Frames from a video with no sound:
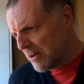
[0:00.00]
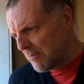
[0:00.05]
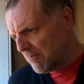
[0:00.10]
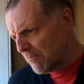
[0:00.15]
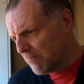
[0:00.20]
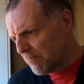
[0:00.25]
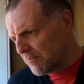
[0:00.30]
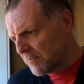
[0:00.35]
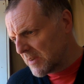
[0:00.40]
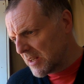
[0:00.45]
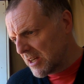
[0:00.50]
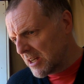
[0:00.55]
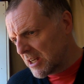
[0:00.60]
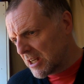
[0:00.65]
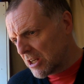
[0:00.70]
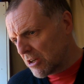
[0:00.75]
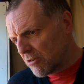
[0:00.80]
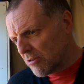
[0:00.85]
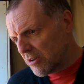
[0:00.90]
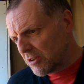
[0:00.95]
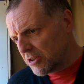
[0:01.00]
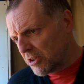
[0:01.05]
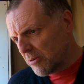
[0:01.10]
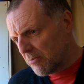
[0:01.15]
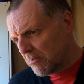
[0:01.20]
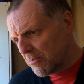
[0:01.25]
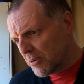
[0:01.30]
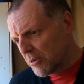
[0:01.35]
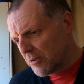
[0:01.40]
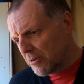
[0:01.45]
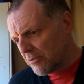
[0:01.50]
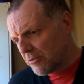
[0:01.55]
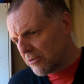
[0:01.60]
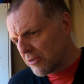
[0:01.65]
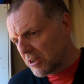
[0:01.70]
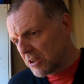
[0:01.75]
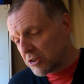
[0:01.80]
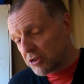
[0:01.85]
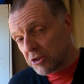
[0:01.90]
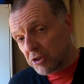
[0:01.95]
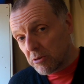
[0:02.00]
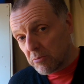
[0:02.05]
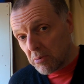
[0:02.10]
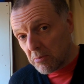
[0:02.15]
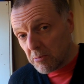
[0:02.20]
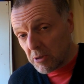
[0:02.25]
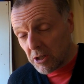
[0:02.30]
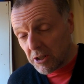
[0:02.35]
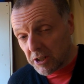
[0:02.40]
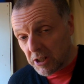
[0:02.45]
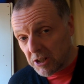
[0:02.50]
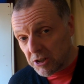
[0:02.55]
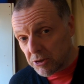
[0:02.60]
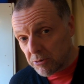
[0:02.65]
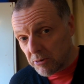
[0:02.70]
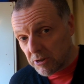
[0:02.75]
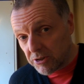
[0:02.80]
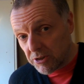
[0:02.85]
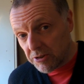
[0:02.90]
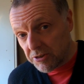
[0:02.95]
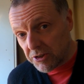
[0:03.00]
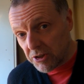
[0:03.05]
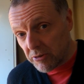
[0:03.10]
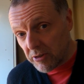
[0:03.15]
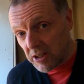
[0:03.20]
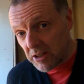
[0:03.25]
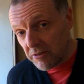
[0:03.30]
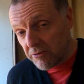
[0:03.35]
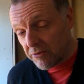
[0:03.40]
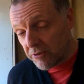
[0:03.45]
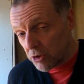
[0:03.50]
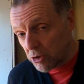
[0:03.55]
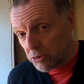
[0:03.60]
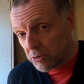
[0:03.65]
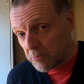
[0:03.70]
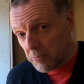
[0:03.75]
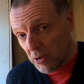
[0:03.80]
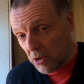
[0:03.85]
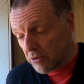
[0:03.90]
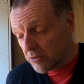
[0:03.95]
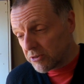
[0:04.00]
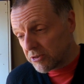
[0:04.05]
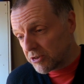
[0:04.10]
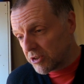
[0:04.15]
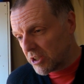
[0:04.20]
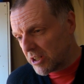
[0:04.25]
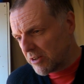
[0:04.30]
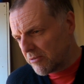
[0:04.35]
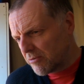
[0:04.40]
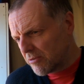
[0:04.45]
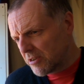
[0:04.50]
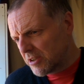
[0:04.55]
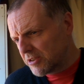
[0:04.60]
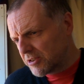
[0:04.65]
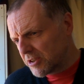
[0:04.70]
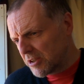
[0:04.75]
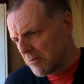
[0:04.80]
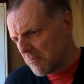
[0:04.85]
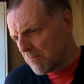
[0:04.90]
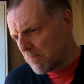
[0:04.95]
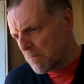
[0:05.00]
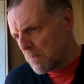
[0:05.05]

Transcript: a number of supermarkets which are doing food box deliveries.